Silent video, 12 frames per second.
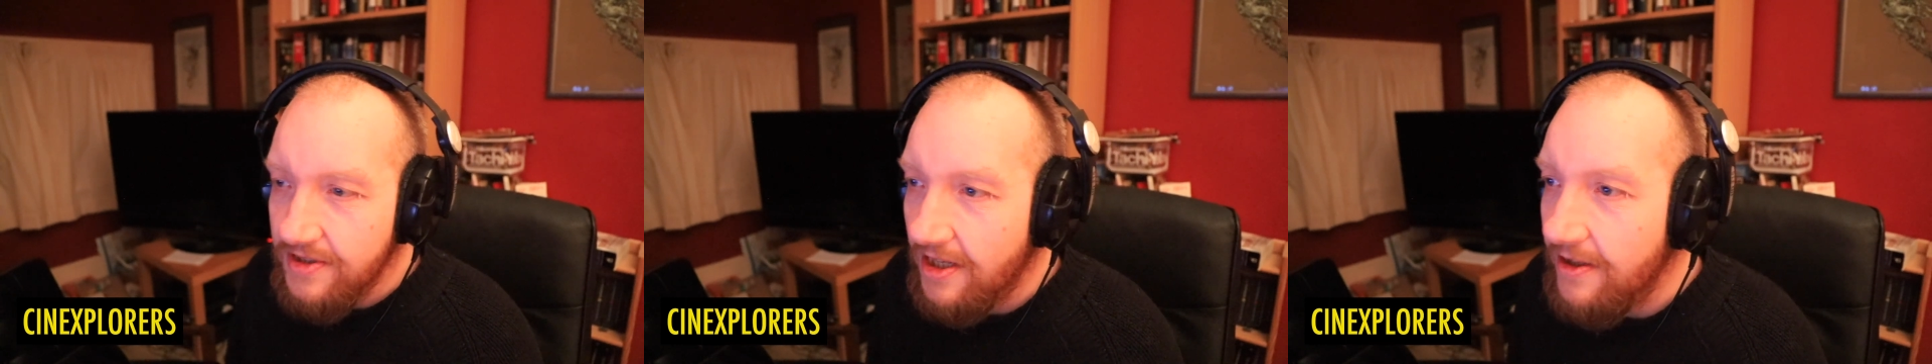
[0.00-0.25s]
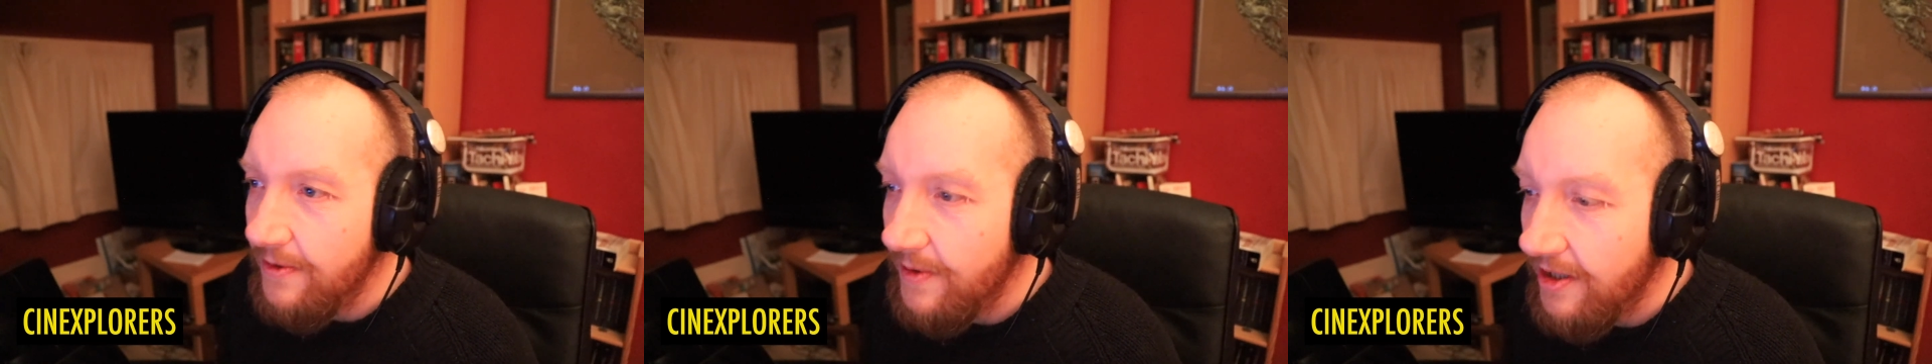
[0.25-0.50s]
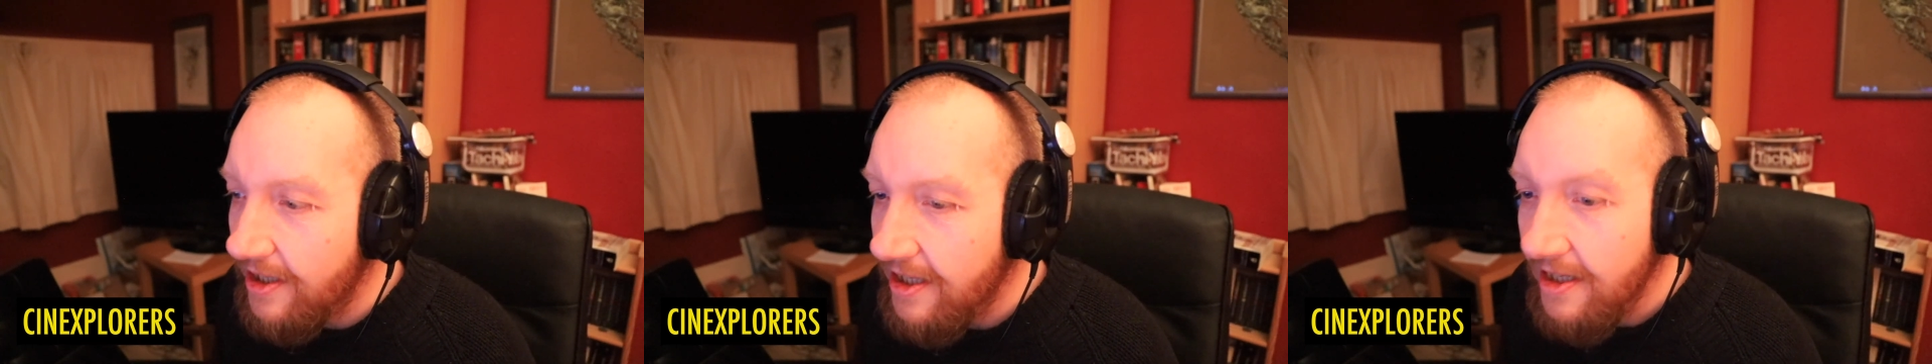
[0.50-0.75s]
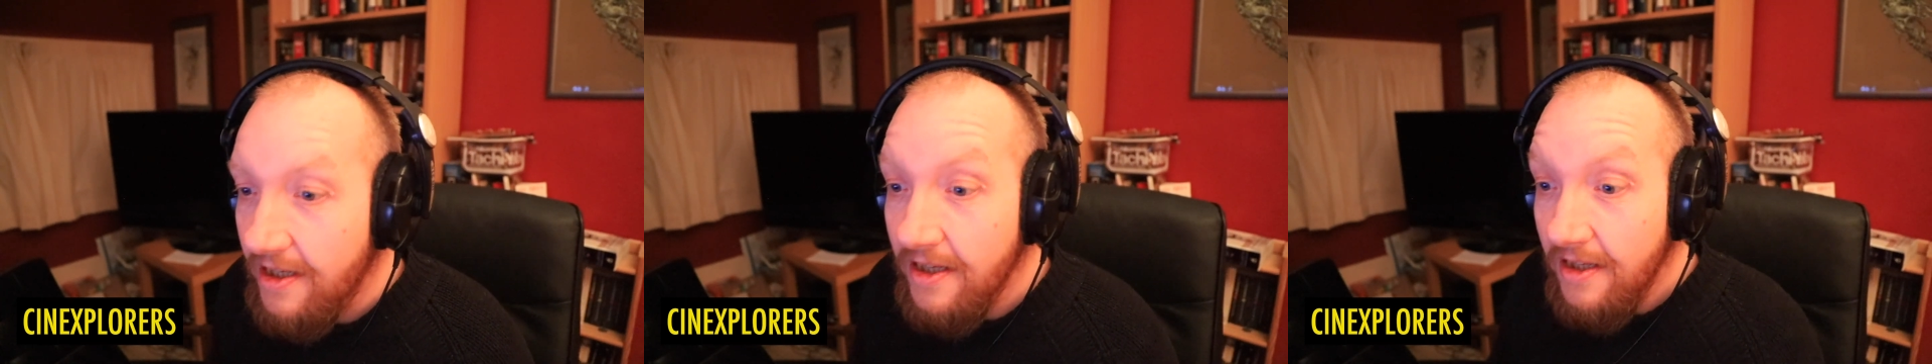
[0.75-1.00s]
So
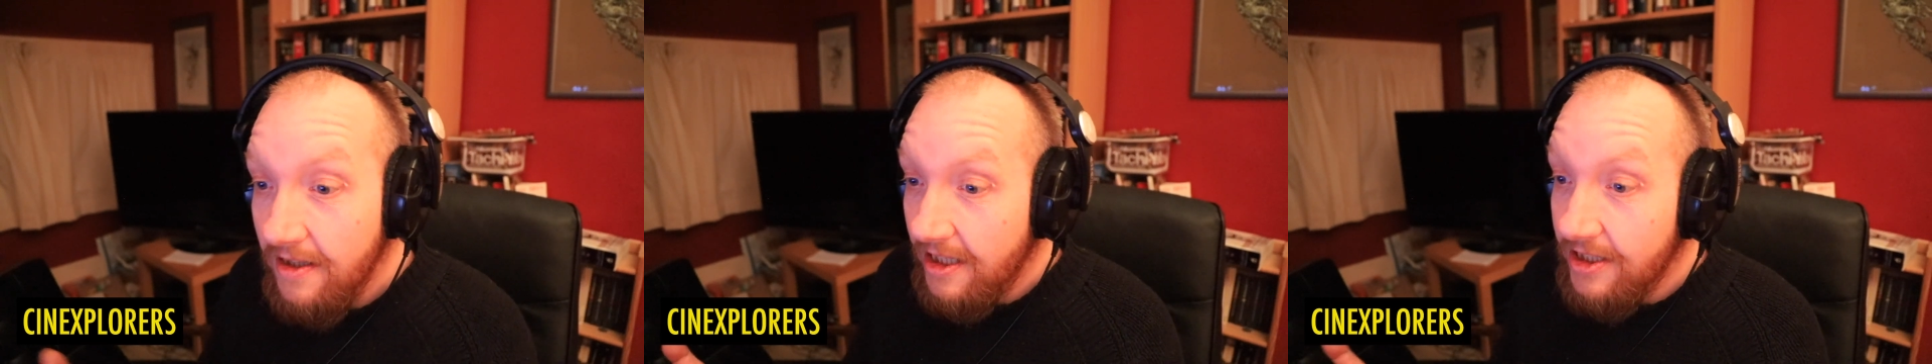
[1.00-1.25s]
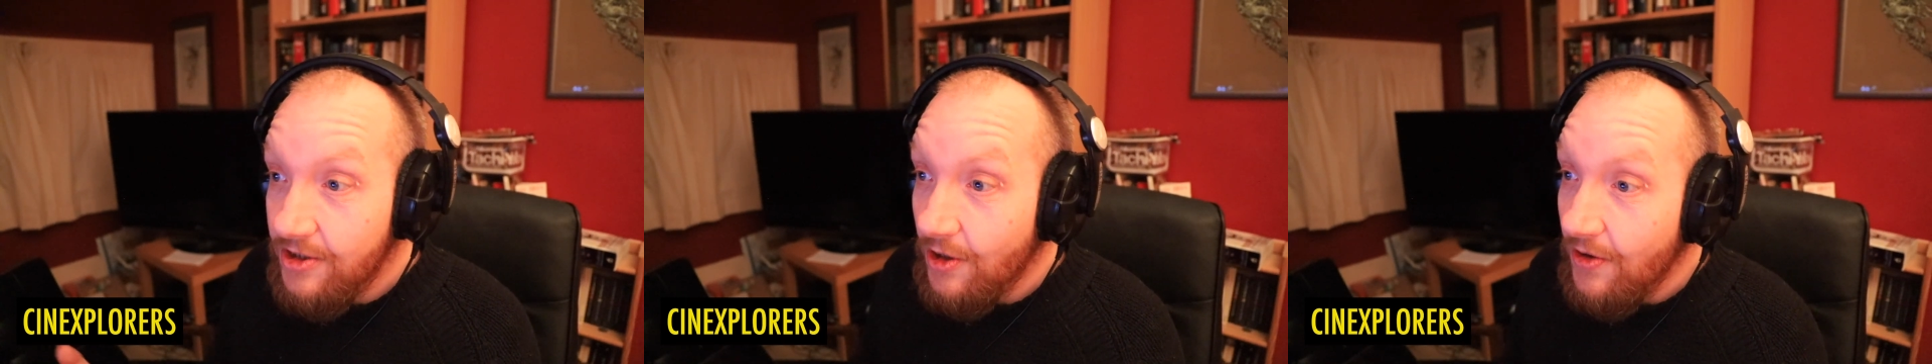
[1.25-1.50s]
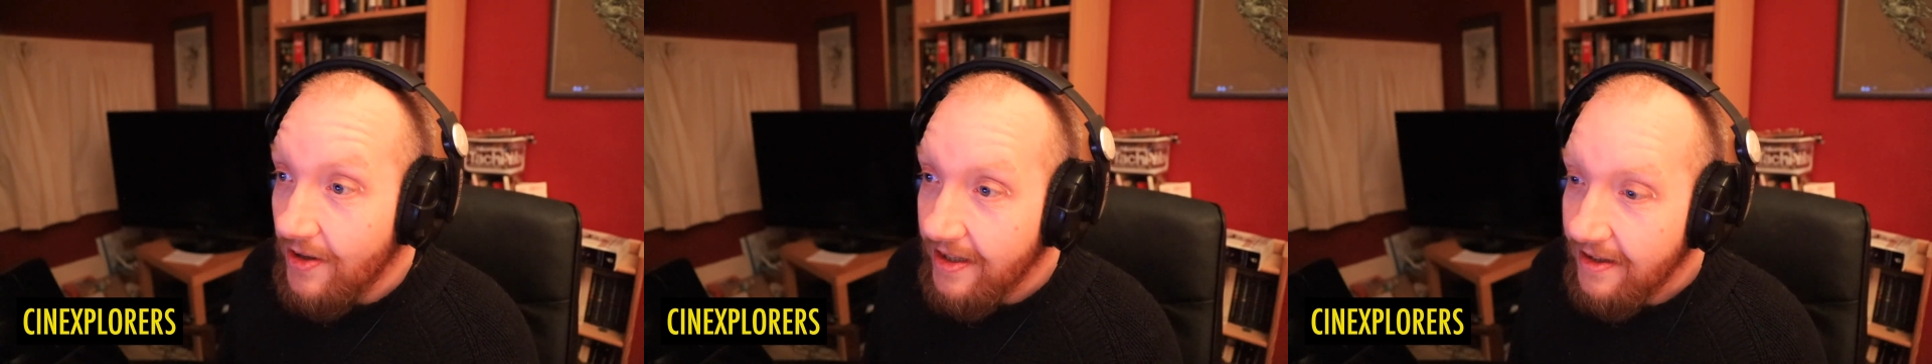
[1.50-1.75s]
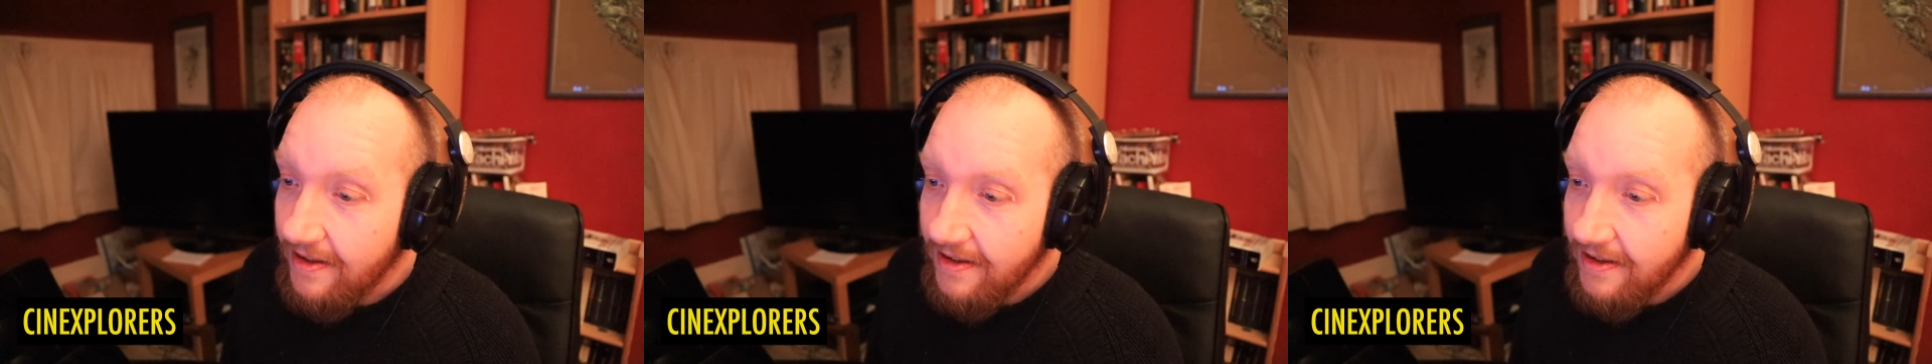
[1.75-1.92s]
enjoy.